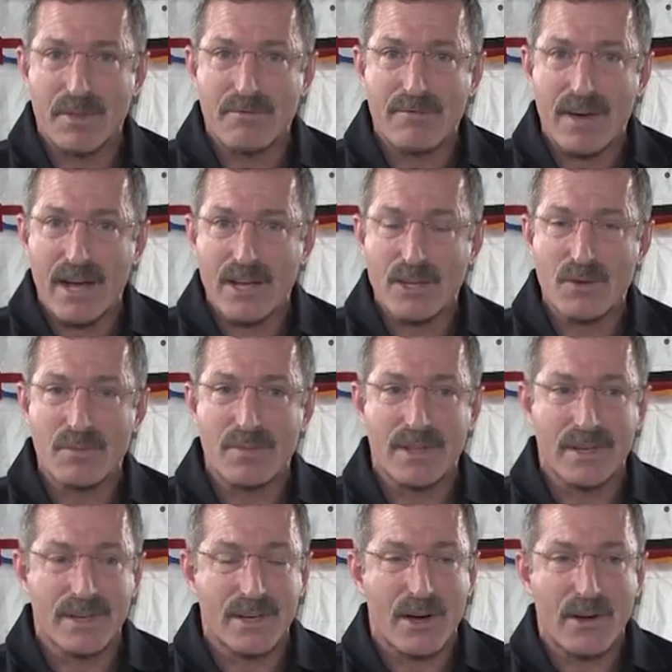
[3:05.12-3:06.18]
the volume,
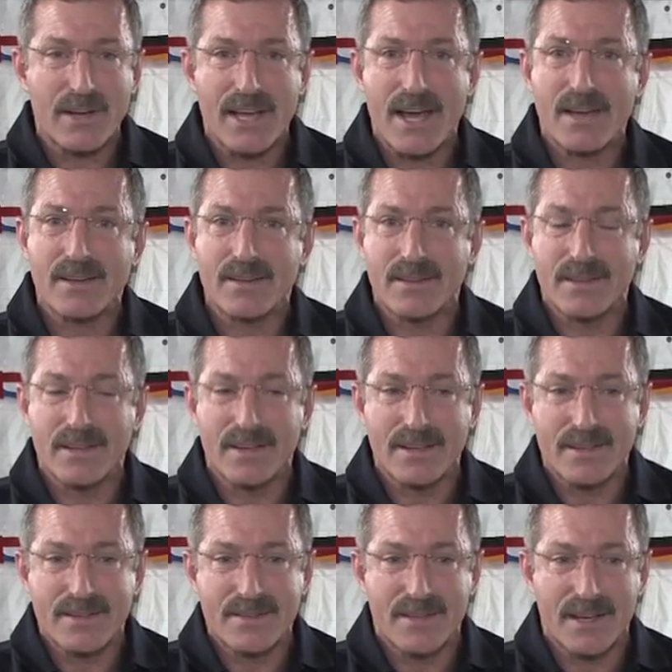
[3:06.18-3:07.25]
the cardiac, uh, the
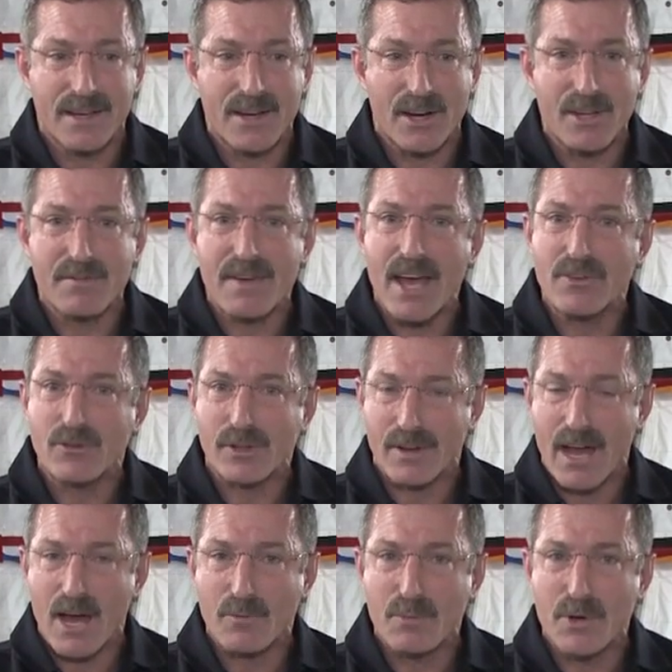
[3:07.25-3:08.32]
the
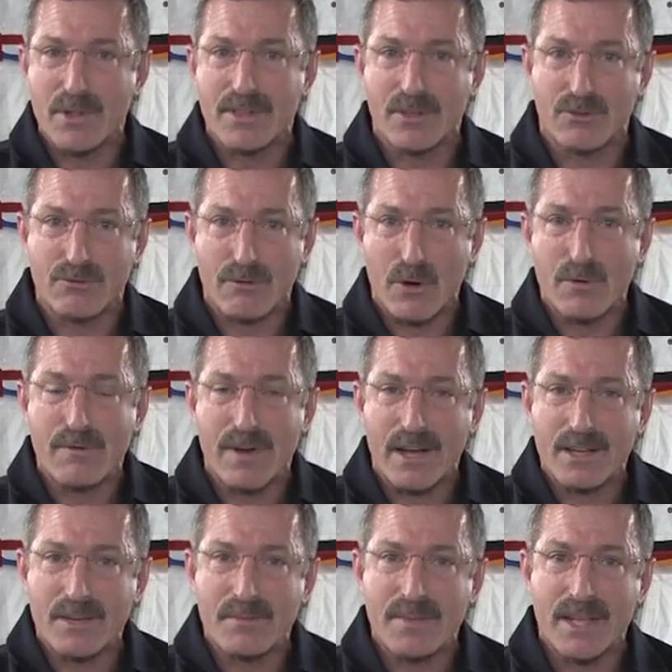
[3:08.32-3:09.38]
cardiovascular output, the stroke
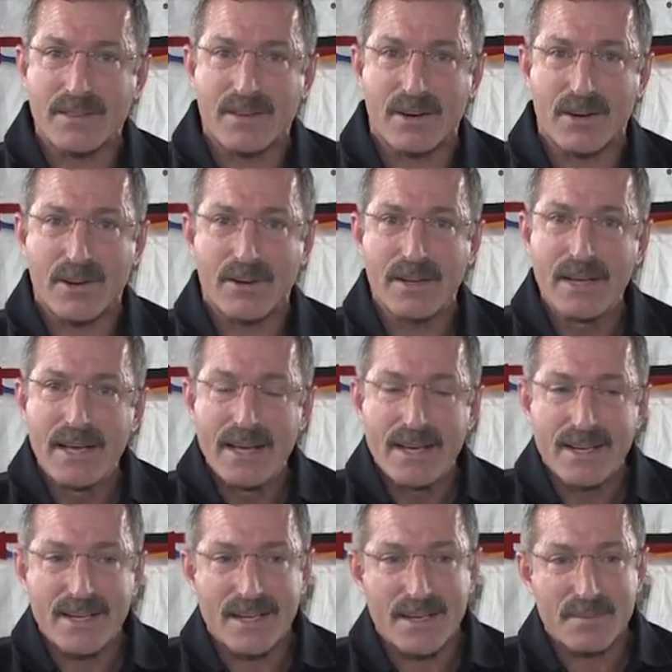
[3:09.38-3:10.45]
volume that the heart
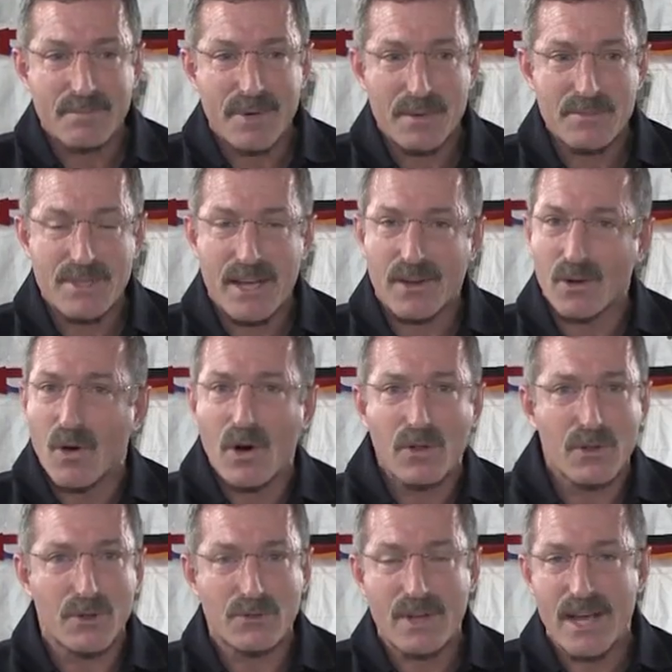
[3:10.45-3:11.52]
um, pumps out,
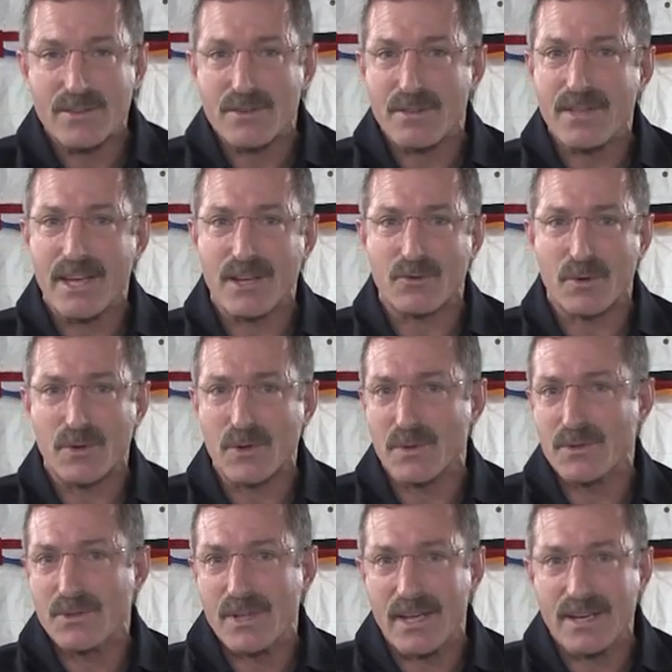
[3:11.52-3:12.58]
all those kinds of things. We're
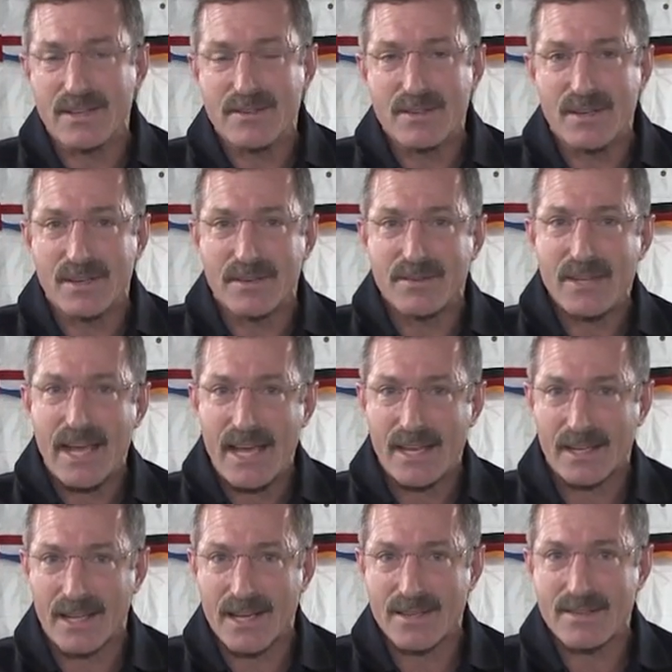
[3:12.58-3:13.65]
doing studies to to
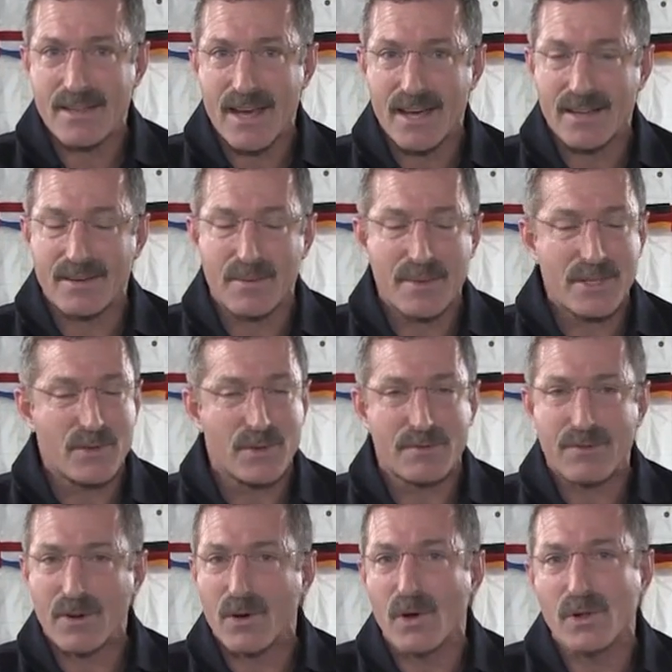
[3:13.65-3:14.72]
analyze that, and we do it
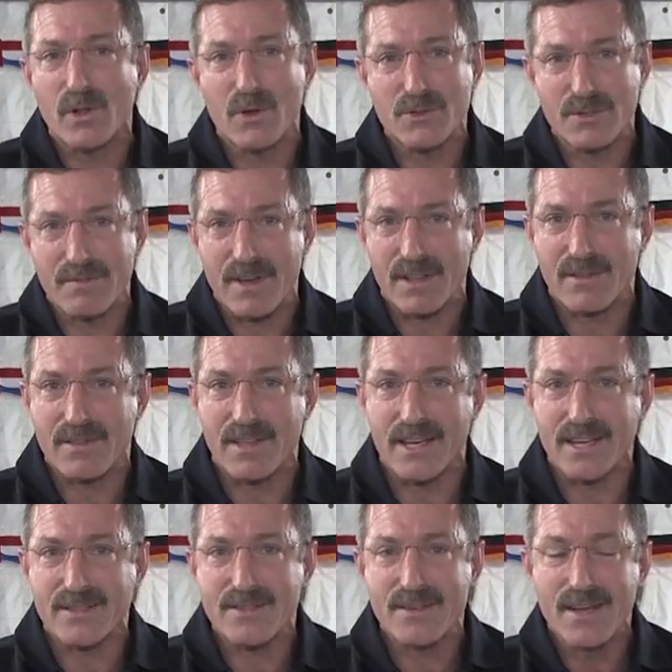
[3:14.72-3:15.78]
for a whole host of other
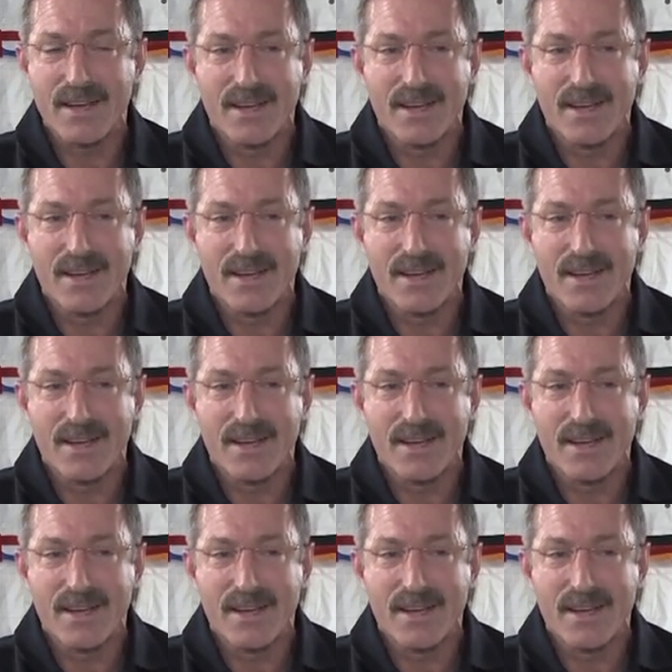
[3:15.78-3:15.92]
things.